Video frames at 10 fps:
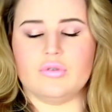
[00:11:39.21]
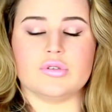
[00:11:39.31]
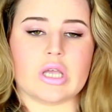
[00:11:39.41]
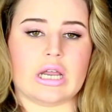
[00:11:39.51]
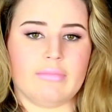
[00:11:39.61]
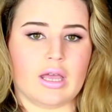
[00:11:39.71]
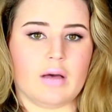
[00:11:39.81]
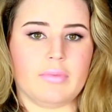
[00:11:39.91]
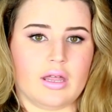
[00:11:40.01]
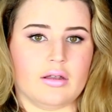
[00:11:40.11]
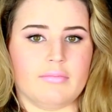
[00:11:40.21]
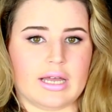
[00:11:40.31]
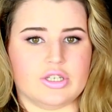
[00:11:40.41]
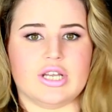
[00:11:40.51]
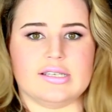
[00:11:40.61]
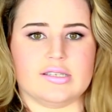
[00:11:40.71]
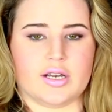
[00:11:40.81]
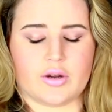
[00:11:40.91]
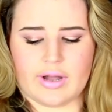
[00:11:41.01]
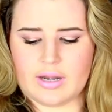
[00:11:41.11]
Also, I'm gonna be up in
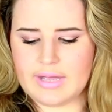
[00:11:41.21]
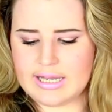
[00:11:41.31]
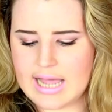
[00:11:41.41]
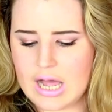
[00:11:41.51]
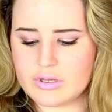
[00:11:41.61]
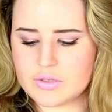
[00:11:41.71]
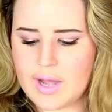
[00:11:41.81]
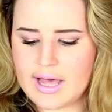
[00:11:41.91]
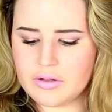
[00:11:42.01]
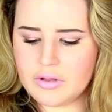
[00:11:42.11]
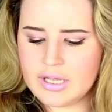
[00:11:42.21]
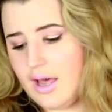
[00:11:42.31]
Manchester quite a bit now as well.